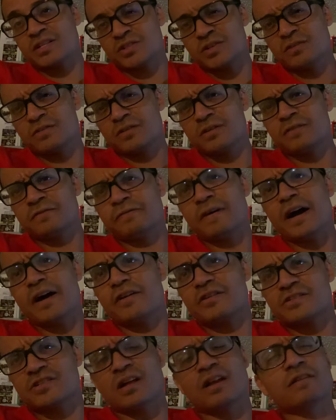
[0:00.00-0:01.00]
Good
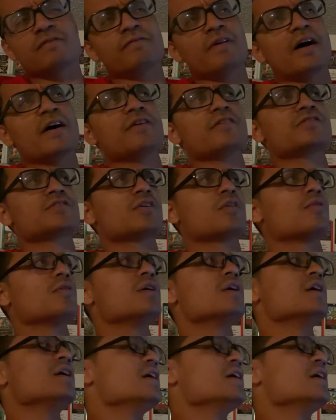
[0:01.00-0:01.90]
fighter, solid fighter. So